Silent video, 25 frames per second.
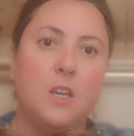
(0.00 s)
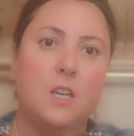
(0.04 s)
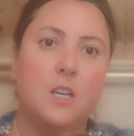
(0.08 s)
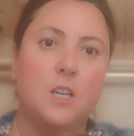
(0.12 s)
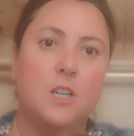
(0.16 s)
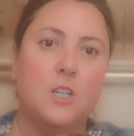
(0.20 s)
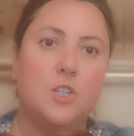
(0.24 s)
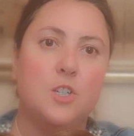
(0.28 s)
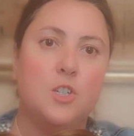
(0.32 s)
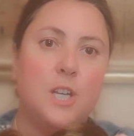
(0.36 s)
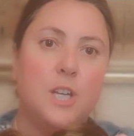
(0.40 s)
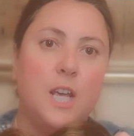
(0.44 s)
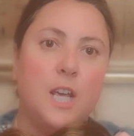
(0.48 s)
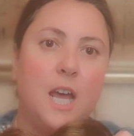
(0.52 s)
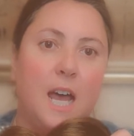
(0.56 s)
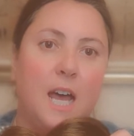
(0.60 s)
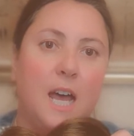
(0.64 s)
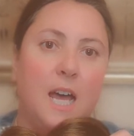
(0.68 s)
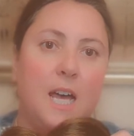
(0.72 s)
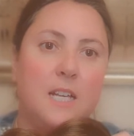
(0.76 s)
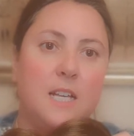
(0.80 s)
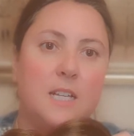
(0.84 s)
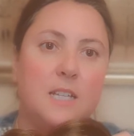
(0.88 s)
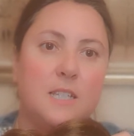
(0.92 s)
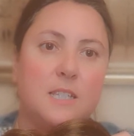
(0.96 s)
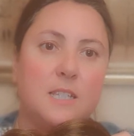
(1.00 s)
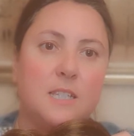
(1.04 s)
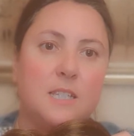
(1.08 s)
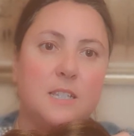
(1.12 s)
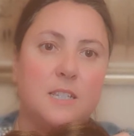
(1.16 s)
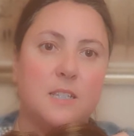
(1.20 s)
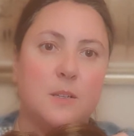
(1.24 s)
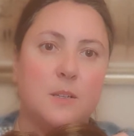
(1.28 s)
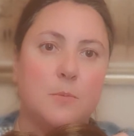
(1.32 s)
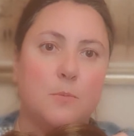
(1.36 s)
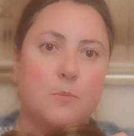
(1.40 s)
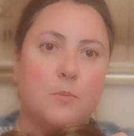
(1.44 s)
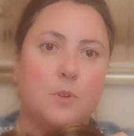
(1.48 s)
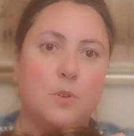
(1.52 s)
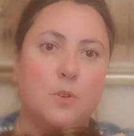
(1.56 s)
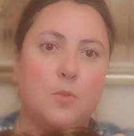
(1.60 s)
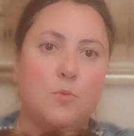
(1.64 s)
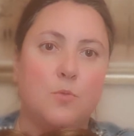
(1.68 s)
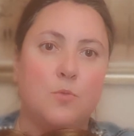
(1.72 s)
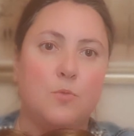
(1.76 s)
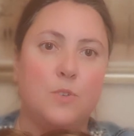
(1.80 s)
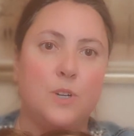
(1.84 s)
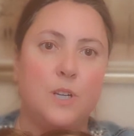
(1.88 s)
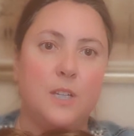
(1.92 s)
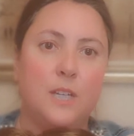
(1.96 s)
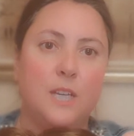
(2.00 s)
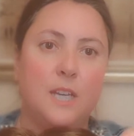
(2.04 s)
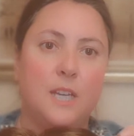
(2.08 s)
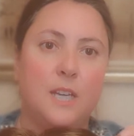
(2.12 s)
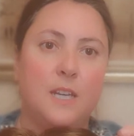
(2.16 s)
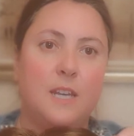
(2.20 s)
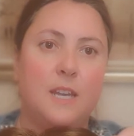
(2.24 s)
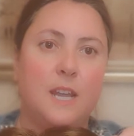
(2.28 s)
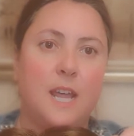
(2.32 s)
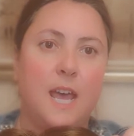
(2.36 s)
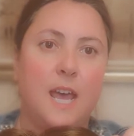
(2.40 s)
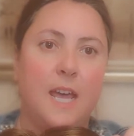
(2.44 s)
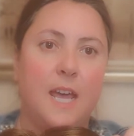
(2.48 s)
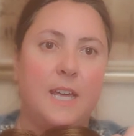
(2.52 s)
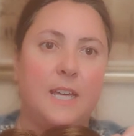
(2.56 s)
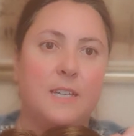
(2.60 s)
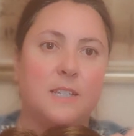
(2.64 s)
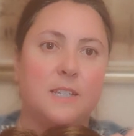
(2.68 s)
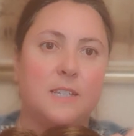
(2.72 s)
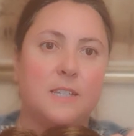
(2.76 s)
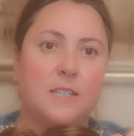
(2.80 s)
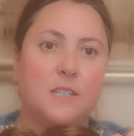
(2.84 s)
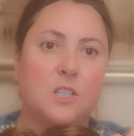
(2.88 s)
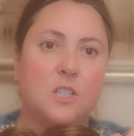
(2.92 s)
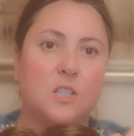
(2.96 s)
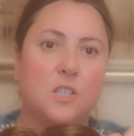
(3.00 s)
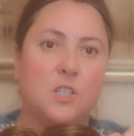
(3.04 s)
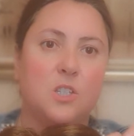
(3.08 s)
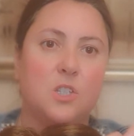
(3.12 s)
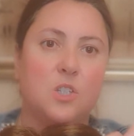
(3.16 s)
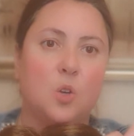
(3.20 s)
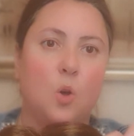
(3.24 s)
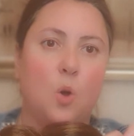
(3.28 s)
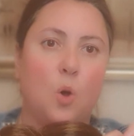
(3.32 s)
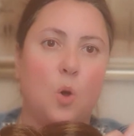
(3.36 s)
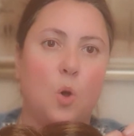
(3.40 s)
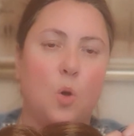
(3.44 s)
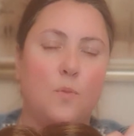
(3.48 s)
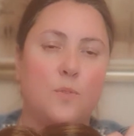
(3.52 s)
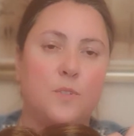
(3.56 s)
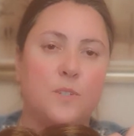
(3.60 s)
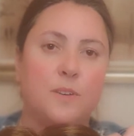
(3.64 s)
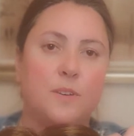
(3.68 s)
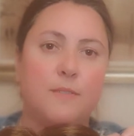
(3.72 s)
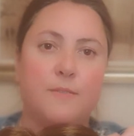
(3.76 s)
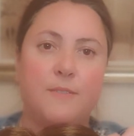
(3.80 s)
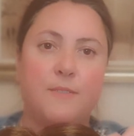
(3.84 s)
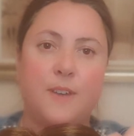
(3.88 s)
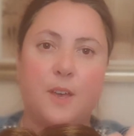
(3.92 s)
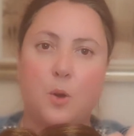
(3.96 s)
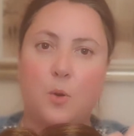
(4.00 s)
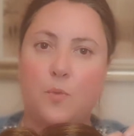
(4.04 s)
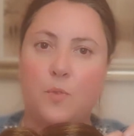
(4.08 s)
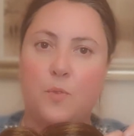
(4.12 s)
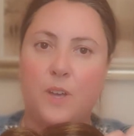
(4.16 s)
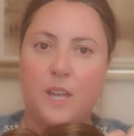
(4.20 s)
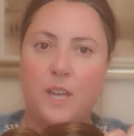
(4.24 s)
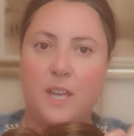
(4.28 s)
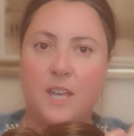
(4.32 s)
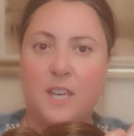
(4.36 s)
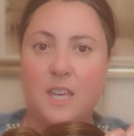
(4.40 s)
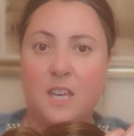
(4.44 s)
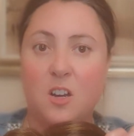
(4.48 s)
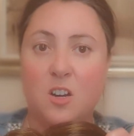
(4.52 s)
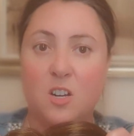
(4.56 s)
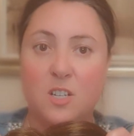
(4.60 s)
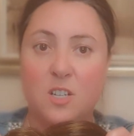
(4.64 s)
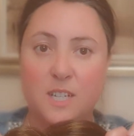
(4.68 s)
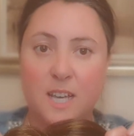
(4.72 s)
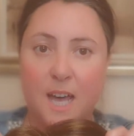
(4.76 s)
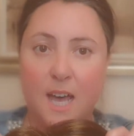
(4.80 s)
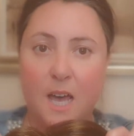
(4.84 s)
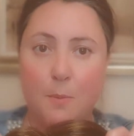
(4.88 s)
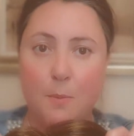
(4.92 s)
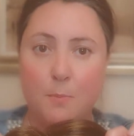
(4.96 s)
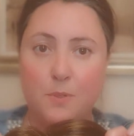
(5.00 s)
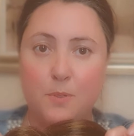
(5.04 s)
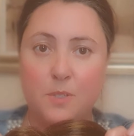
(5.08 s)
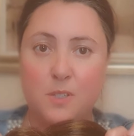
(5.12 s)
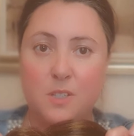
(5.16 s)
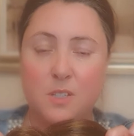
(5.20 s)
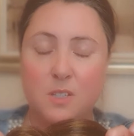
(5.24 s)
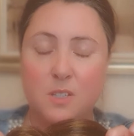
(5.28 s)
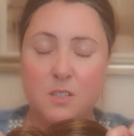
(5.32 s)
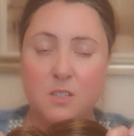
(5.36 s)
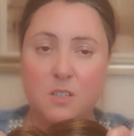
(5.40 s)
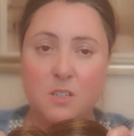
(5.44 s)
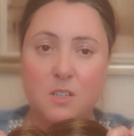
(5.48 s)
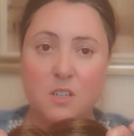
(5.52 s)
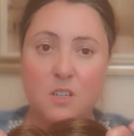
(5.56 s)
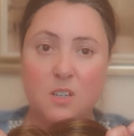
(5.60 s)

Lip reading: She has some really nice soft velvet ear tabs,